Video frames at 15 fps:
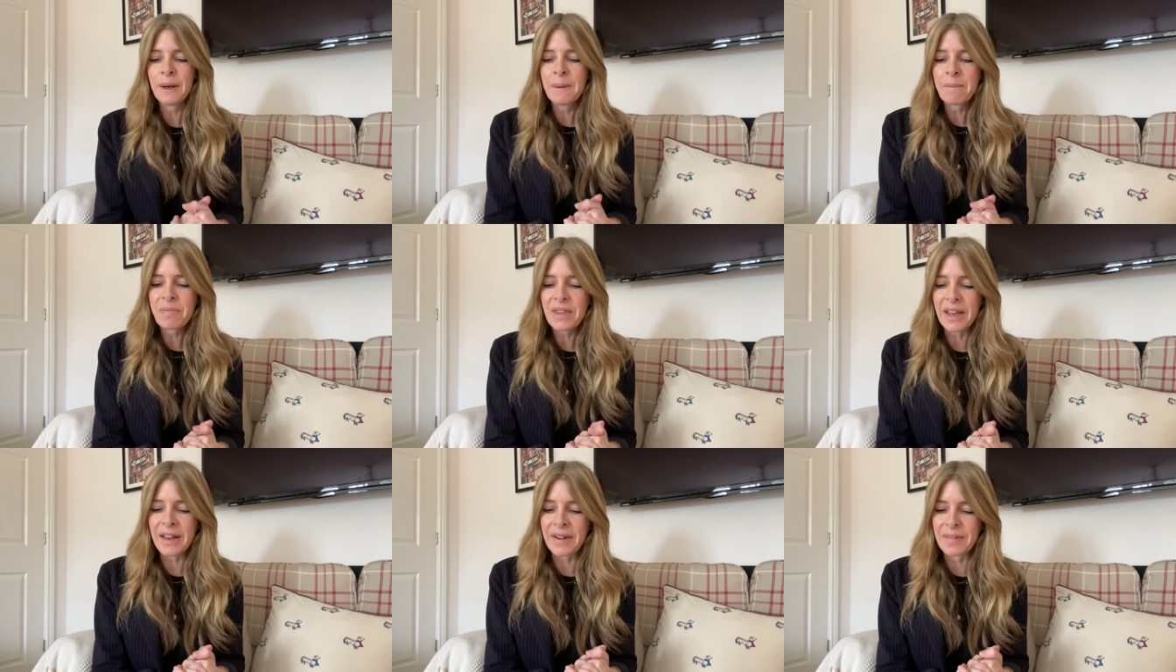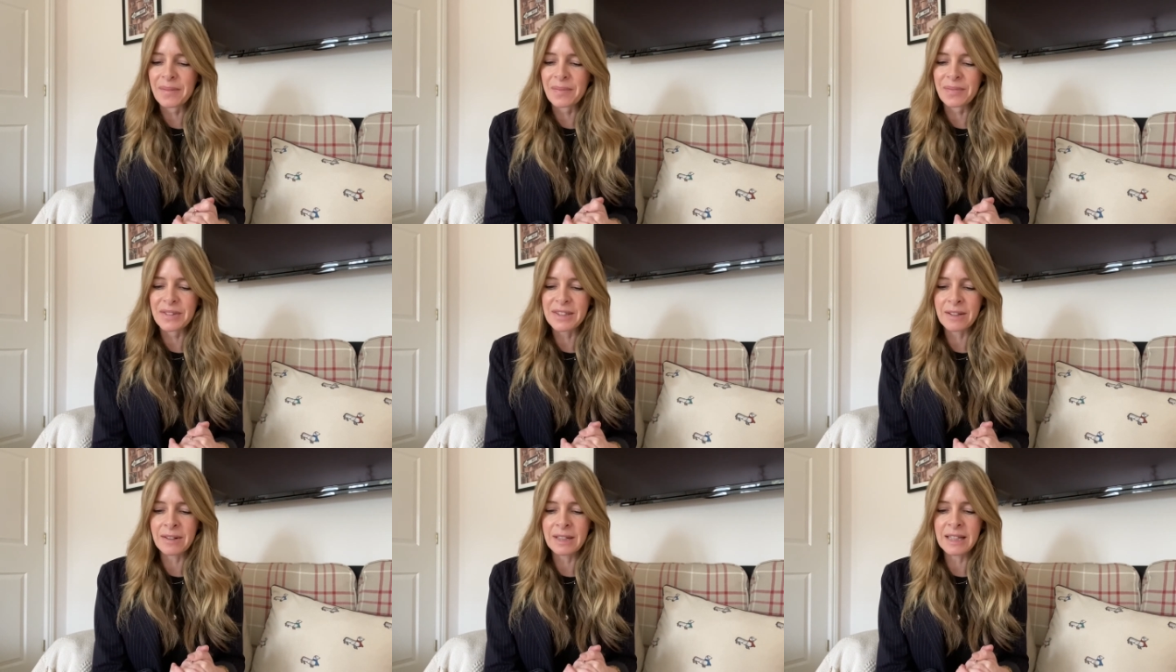
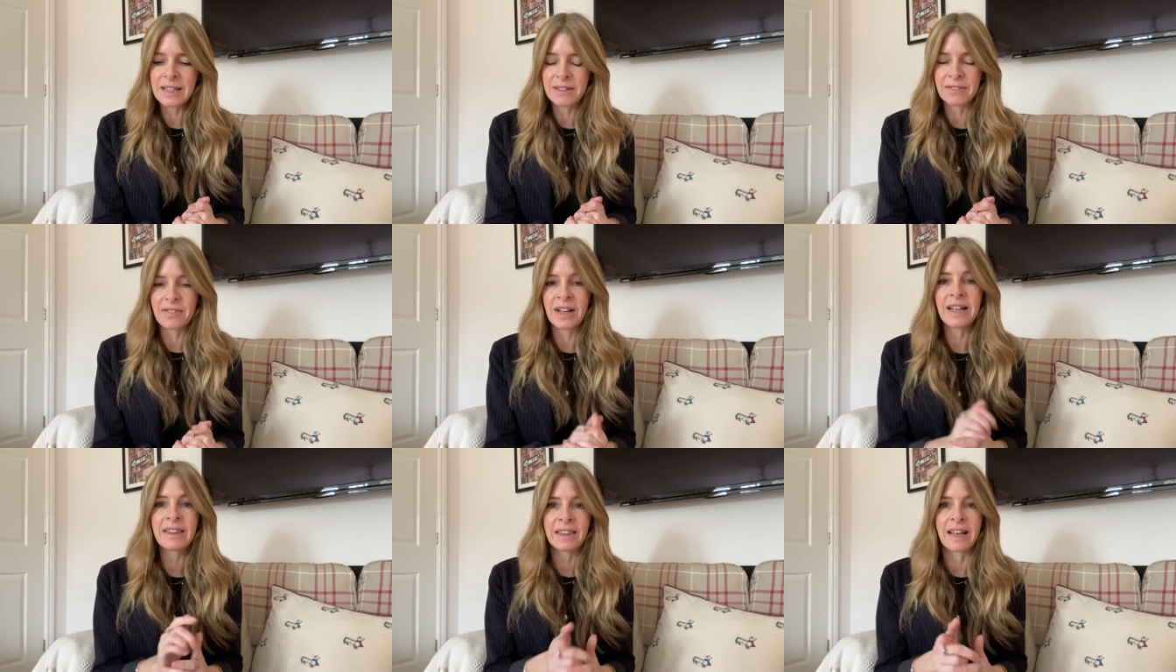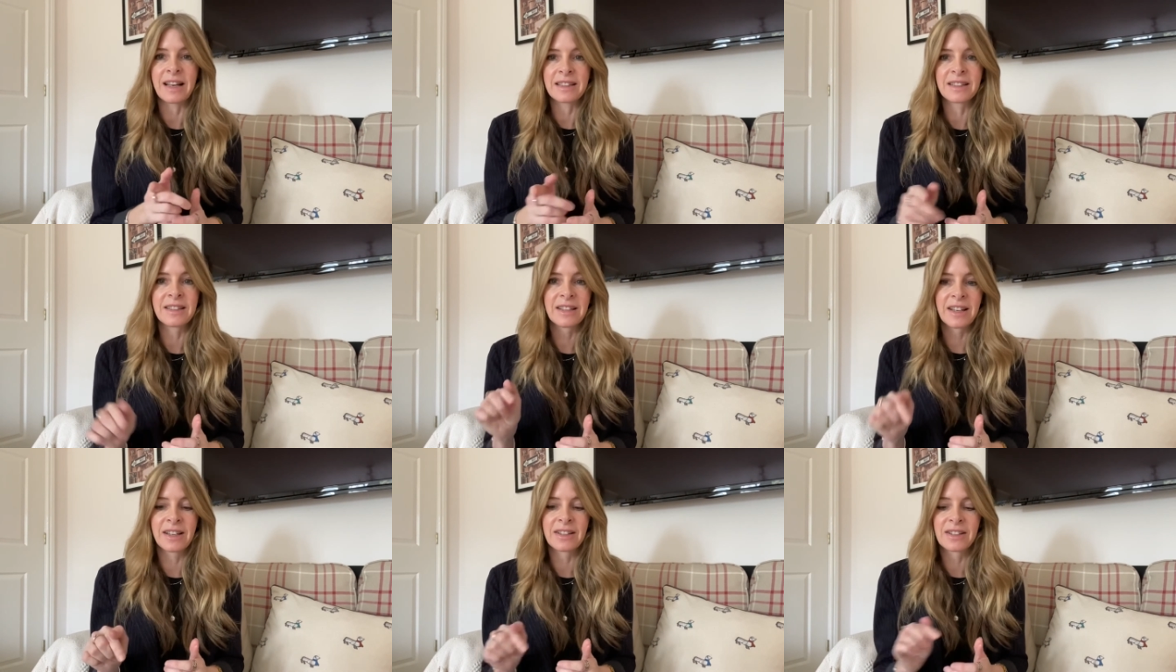So I need to find that
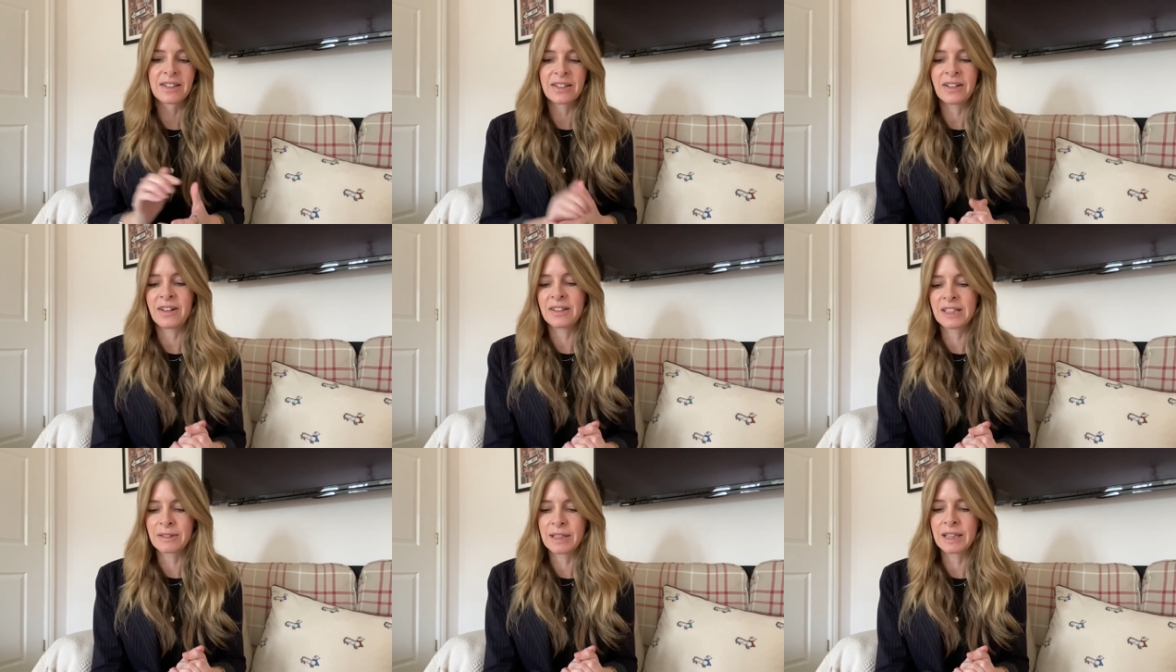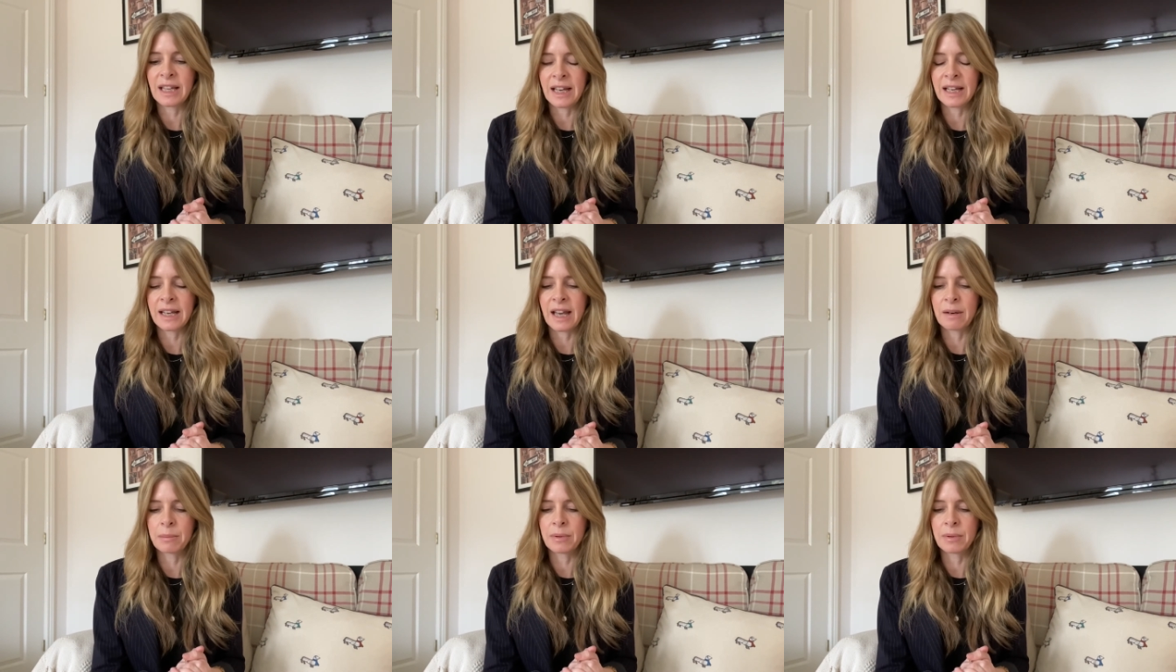and start doing that again.